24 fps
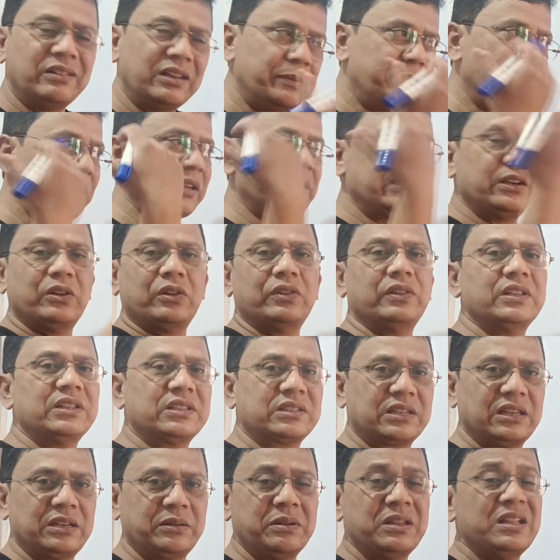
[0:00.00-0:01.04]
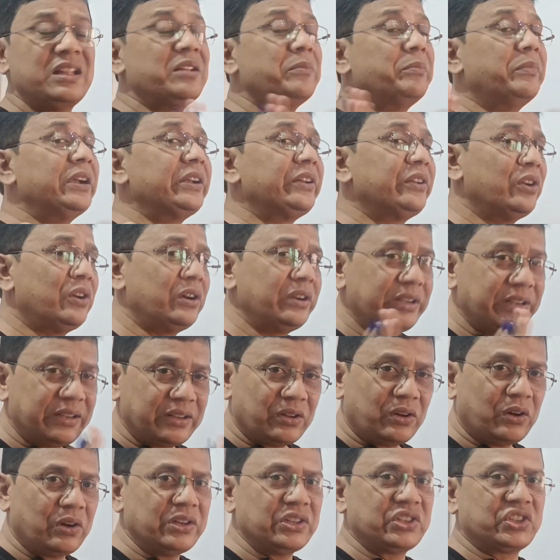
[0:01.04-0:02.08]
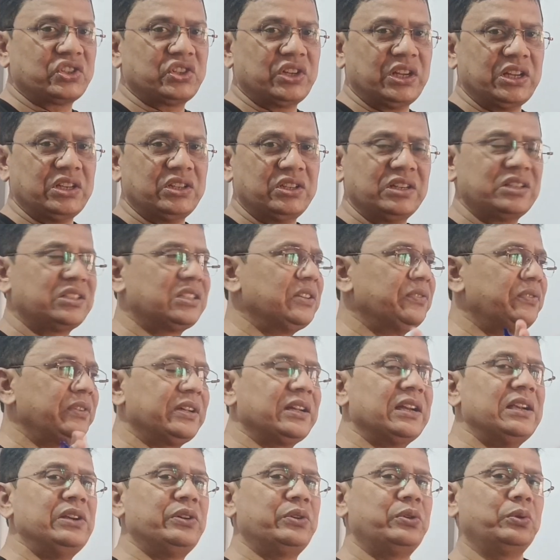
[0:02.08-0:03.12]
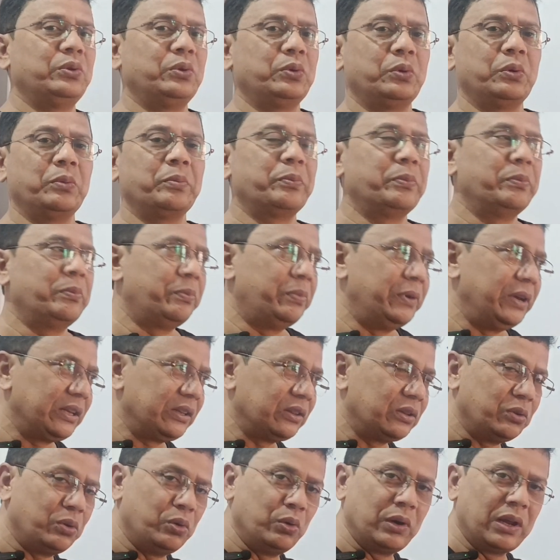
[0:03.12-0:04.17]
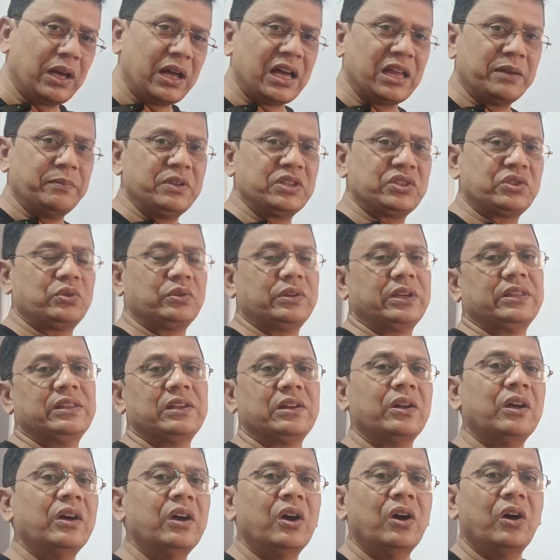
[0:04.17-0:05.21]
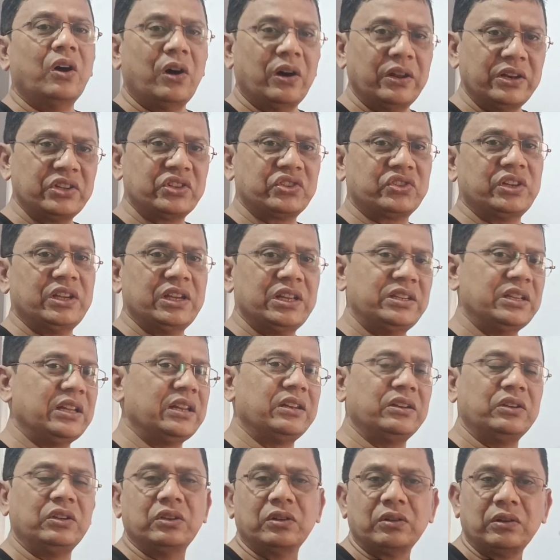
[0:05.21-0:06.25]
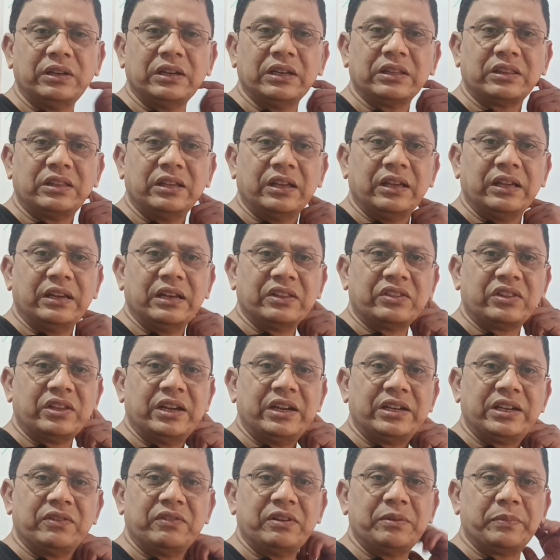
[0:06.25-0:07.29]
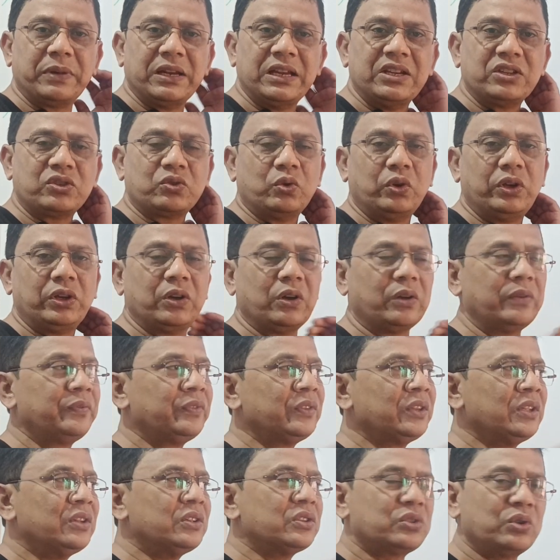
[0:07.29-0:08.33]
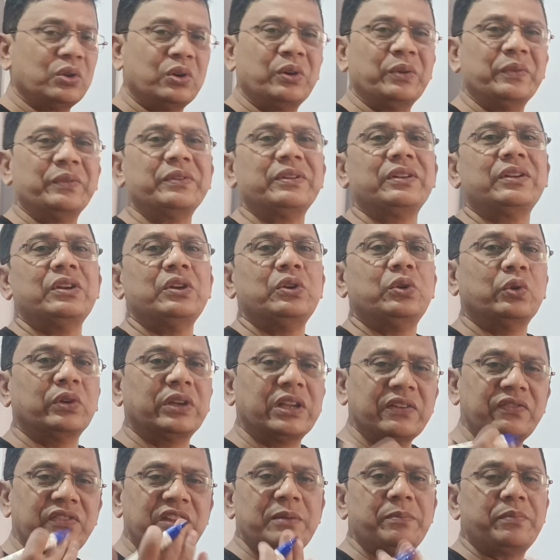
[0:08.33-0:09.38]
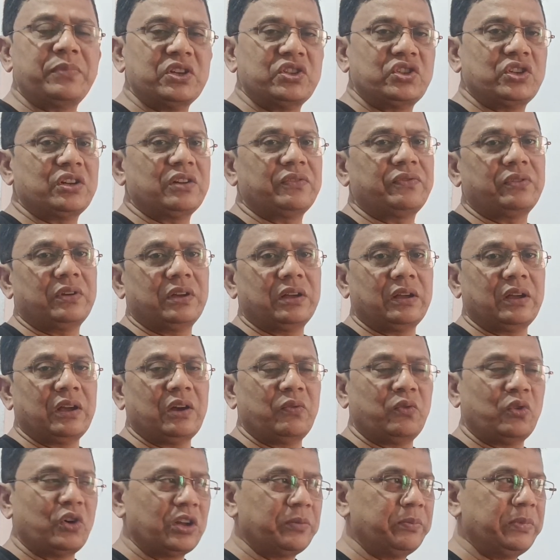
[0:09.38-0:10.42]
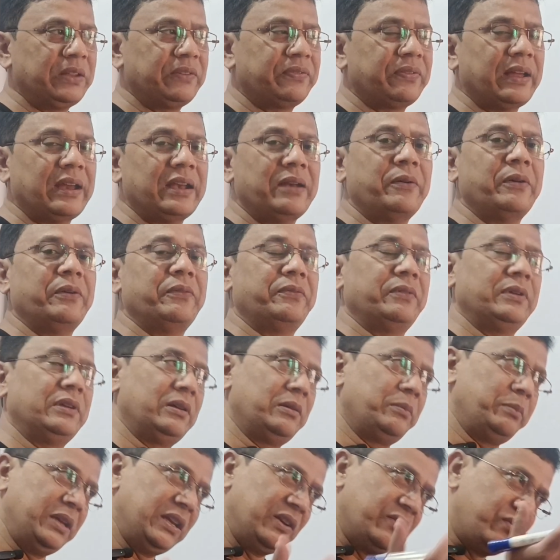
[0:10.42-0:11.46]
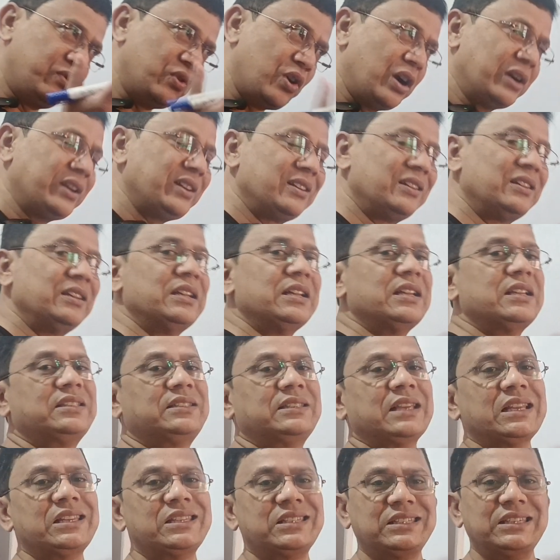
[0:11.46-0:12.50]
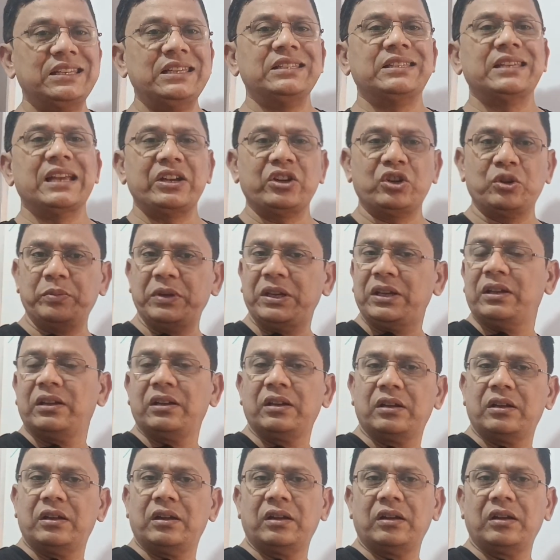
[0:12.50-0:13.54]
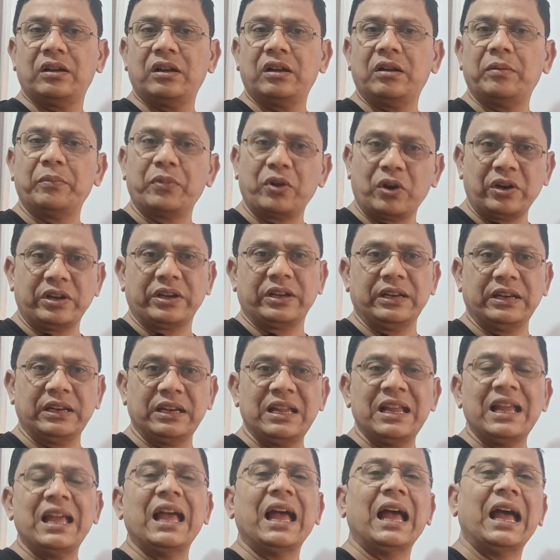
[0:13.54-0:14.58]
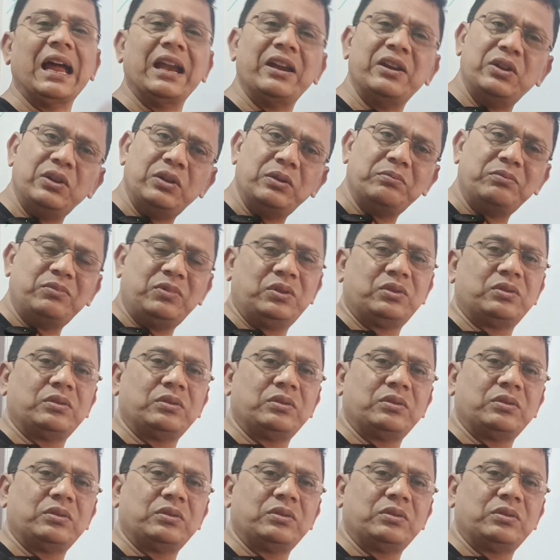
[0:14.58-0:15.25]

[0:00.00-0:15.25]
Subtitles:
depicted on the screen, but not on a stage. It's difficult to bring the whole armies together on a stage and in a theater when play is going on. So, to give the impression of a war being fought, such scenes had to be brought in, and